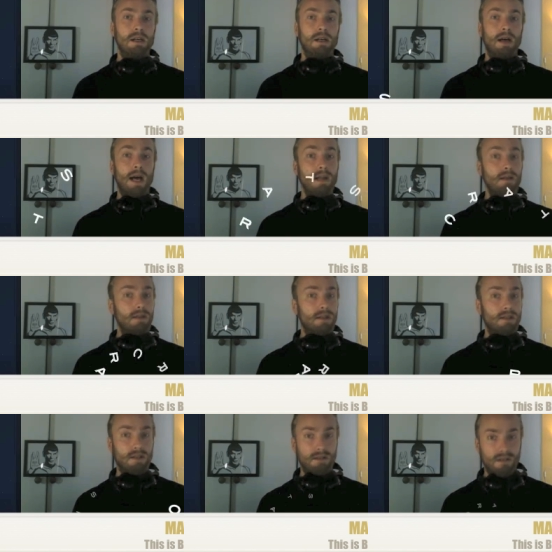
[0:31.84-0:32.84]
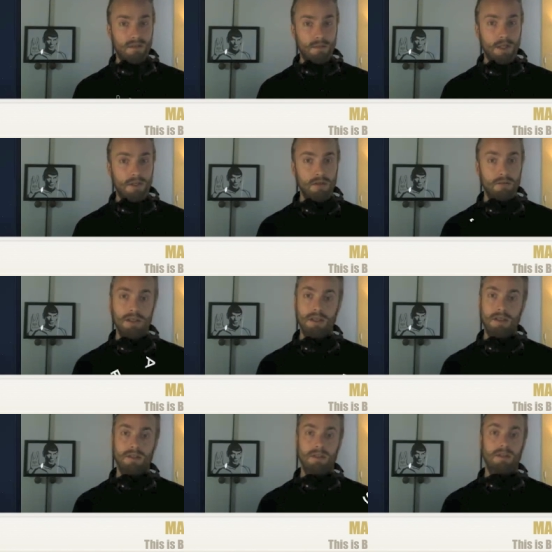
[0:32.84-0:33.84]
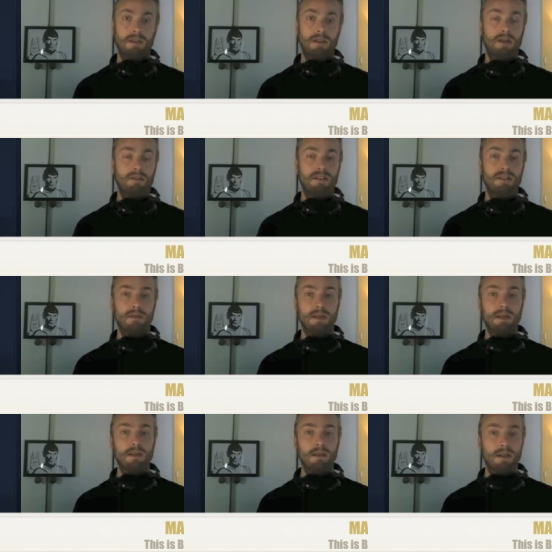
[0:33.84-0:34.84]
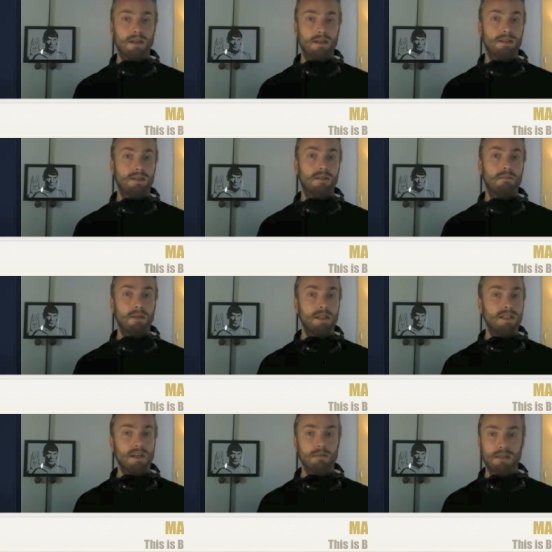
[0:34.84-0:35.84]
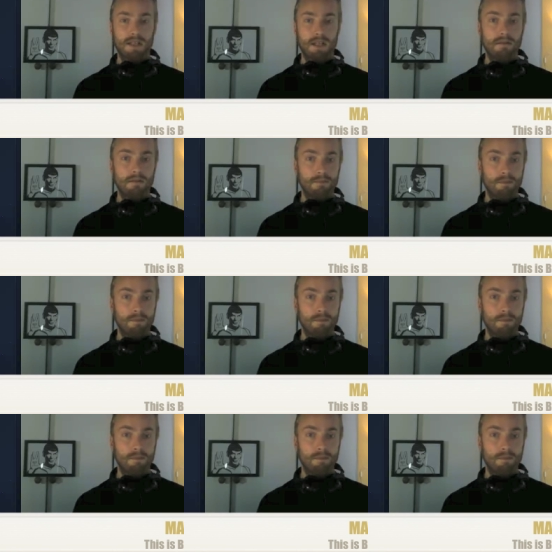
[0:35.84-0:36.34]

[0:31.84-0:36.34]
And it's also special because here in Sweden it's Midsummer's Eve.